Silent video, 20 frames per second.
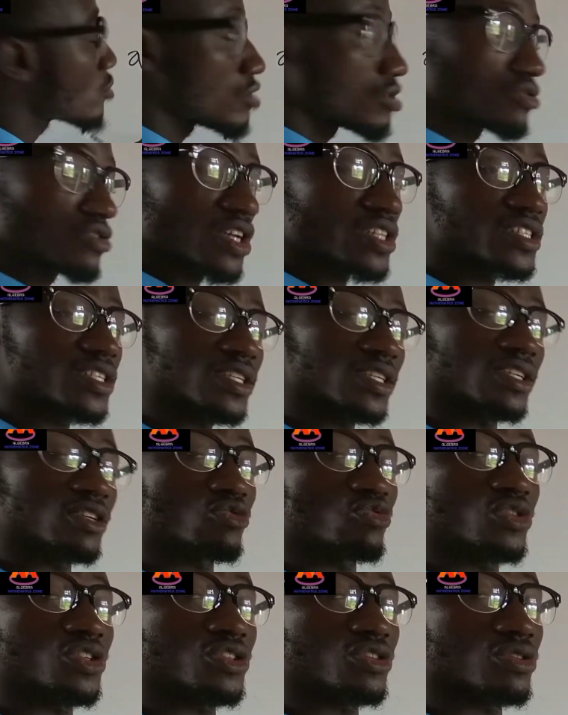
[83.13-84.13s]
quadratic
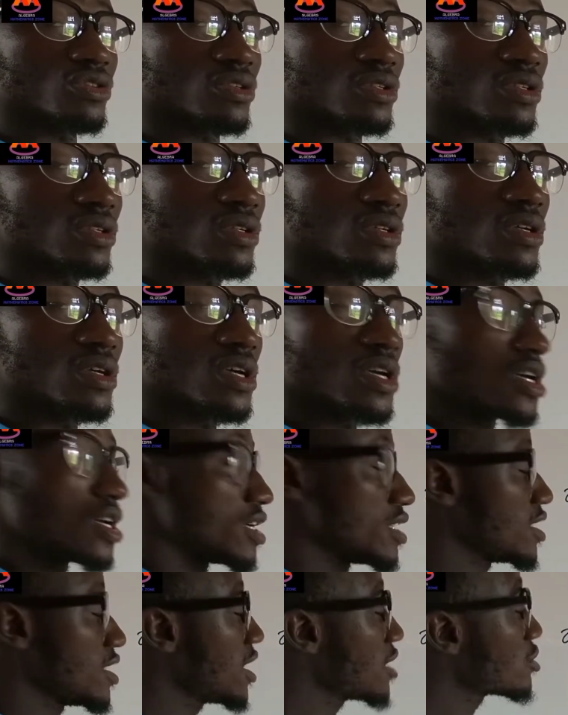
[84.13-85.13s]
equation,
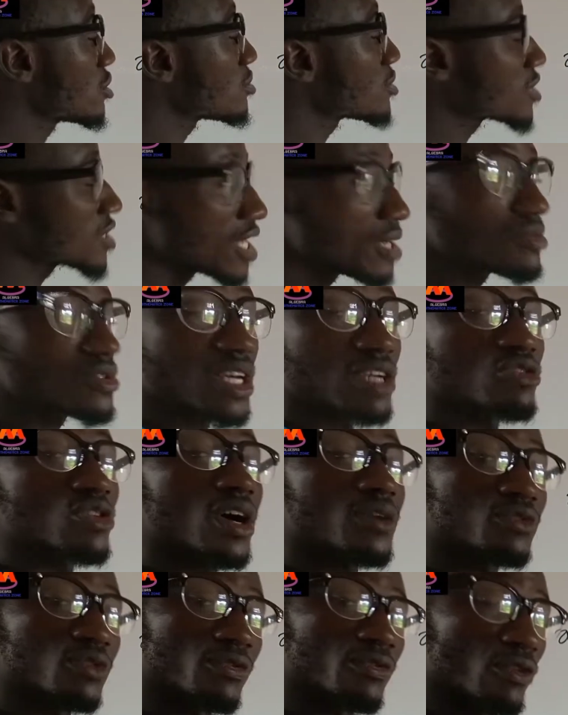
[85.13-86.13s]
there are some steps that you
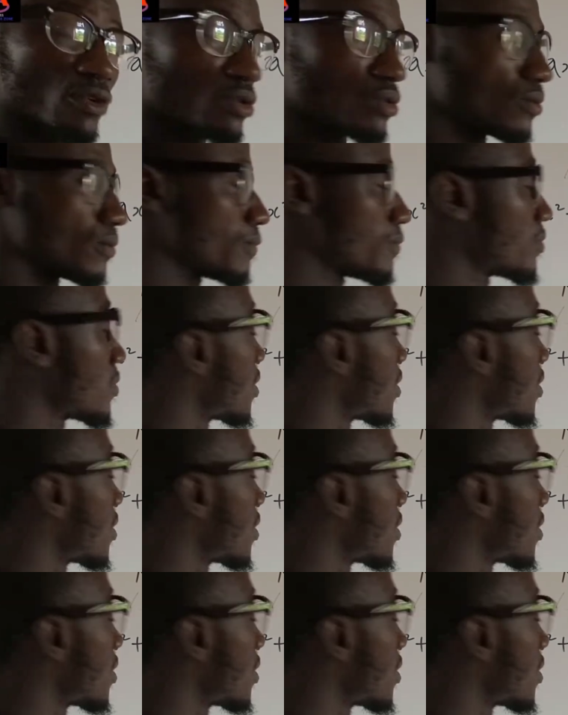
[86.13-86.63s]
have to follow.